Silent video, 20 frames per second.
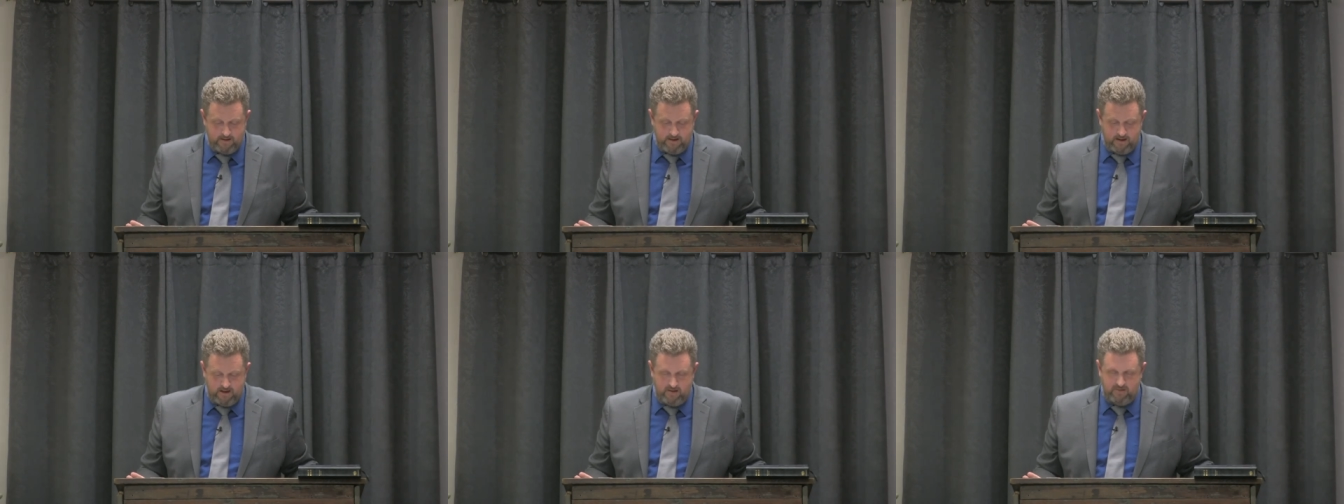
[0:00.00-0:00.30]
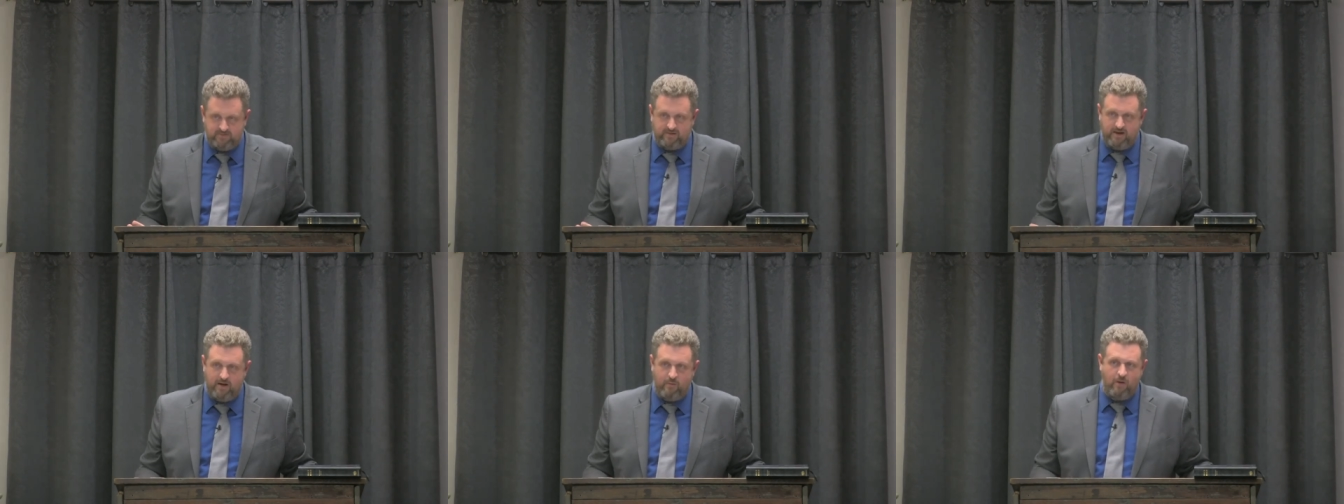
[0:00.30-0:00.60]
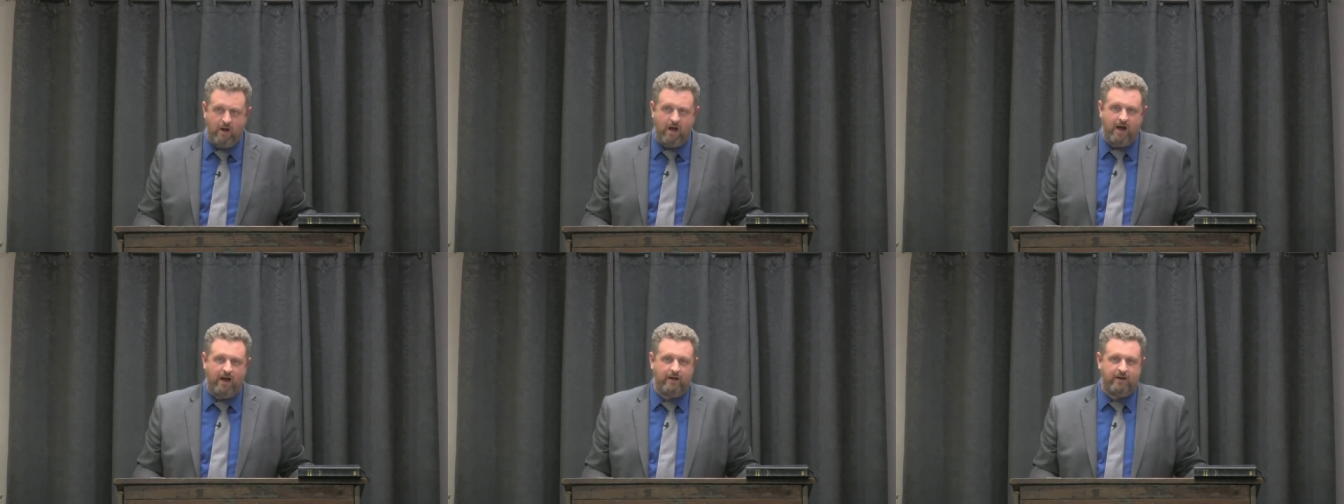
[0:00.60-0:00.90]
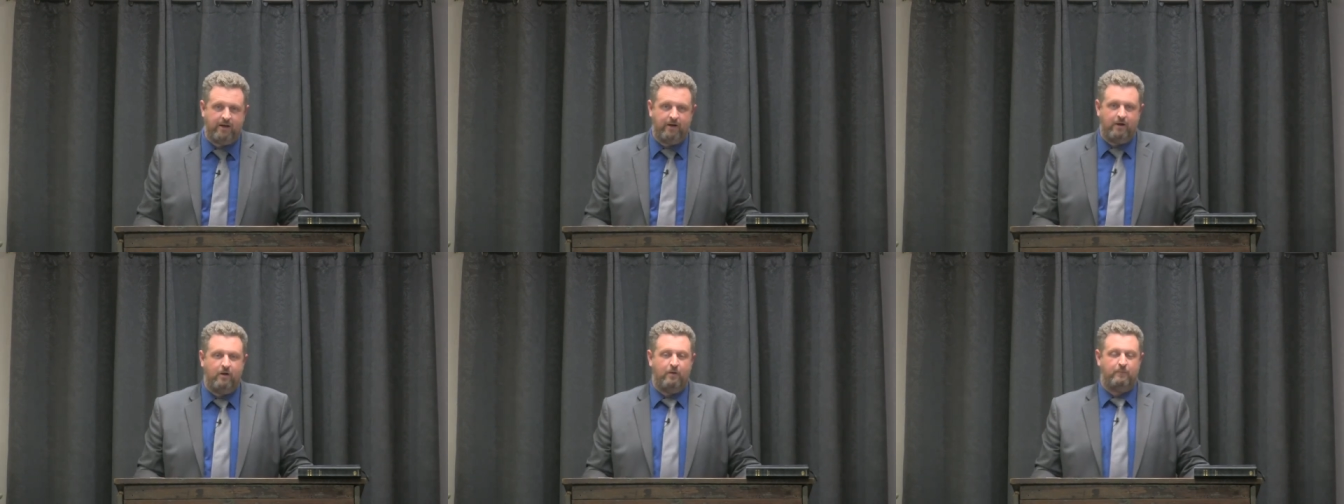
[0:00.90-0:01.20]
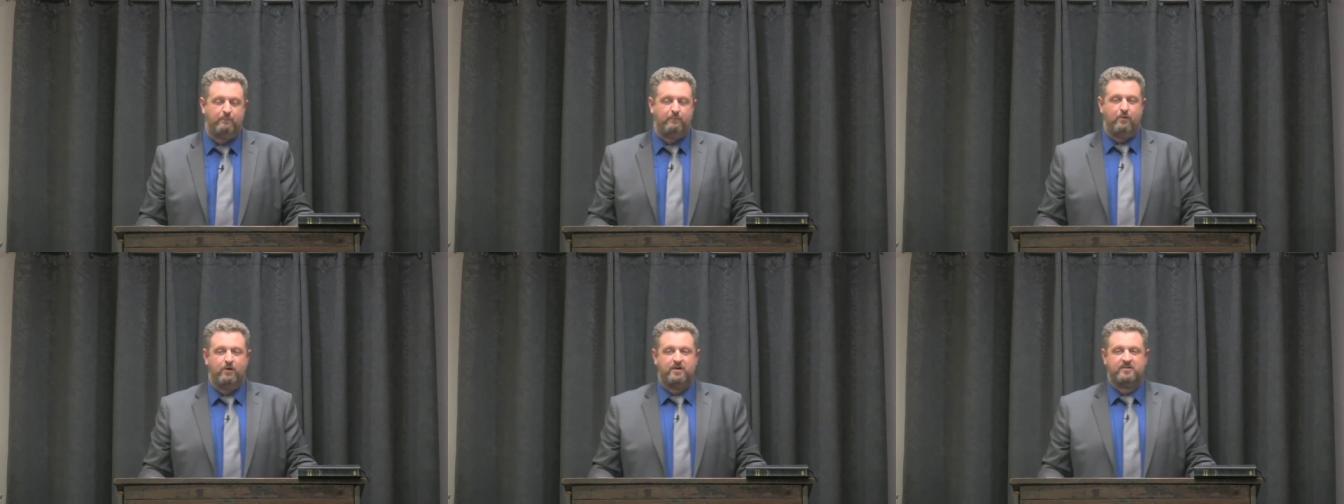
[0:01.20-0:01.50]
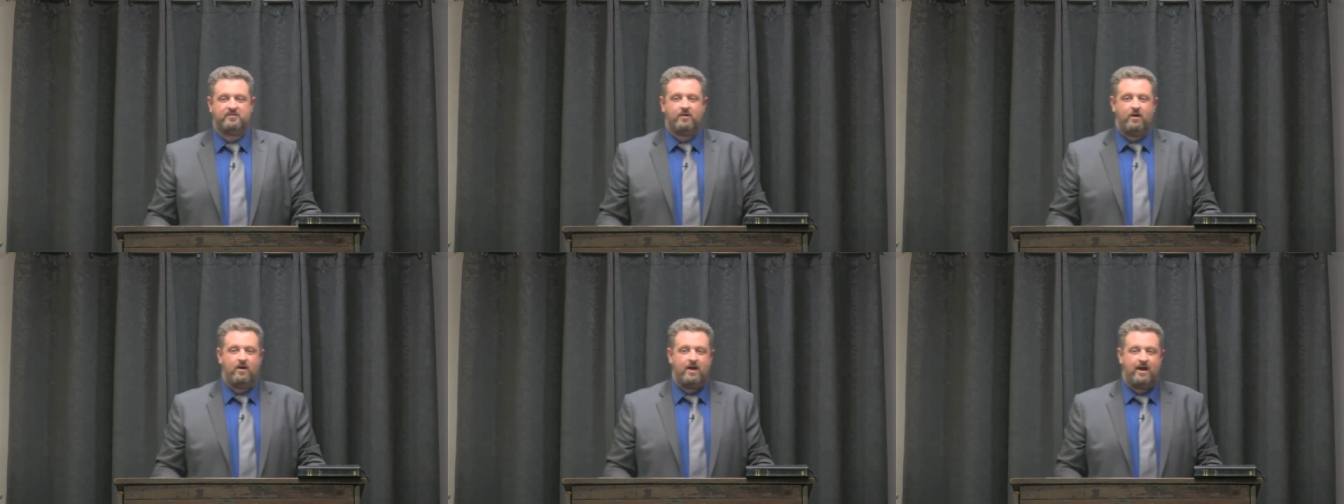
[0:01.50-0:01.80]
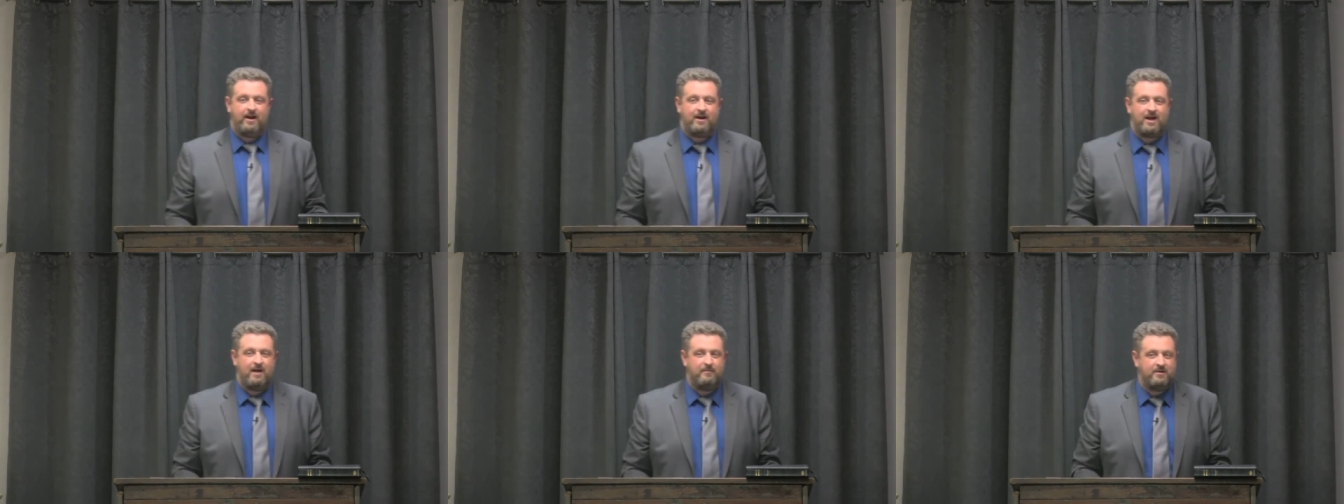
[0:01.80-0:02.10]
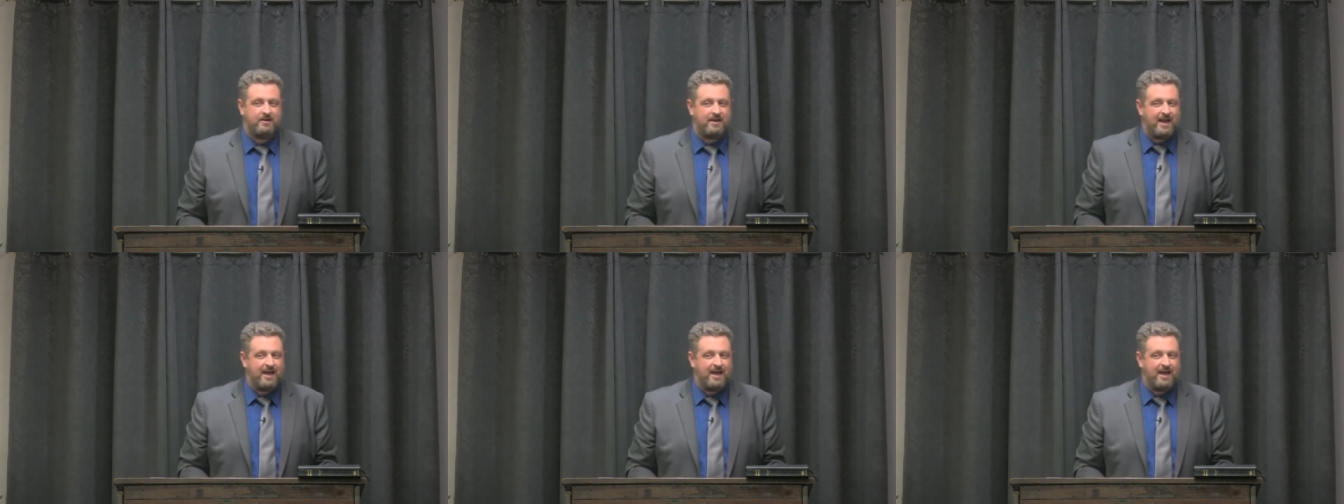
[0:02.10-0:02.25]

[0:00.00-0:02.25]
And say, well, you know, boy, Saul had it coming.